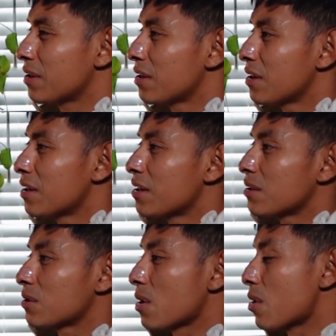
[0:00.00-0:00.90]
Mm-hmm.
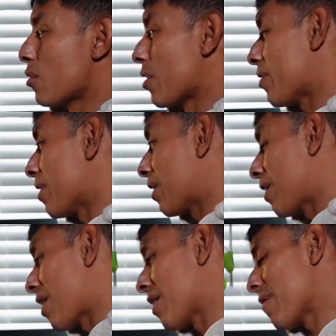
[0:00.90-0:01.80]
Yeah. So I think
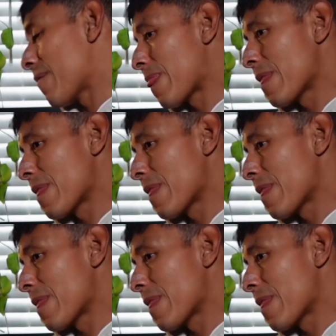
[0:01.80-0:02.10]
that